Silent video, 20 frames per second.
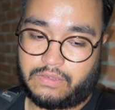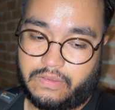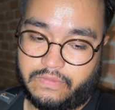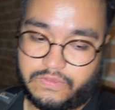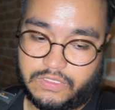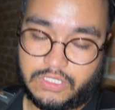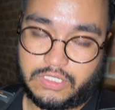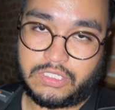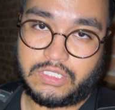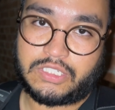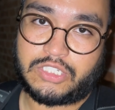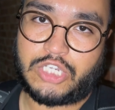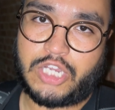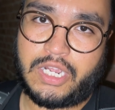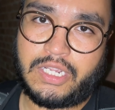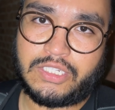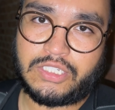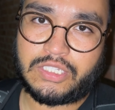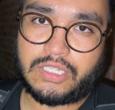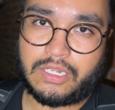I've just
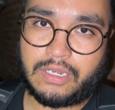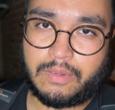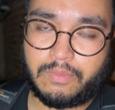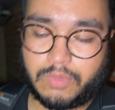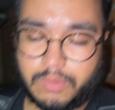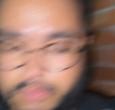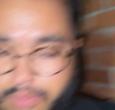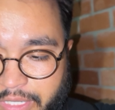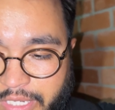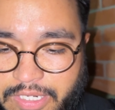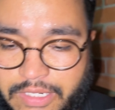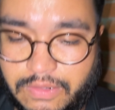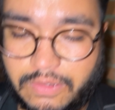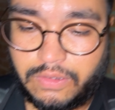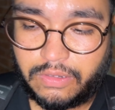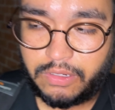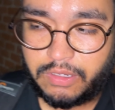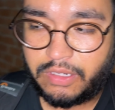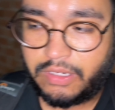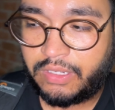changed the number plate
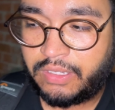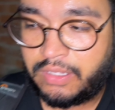on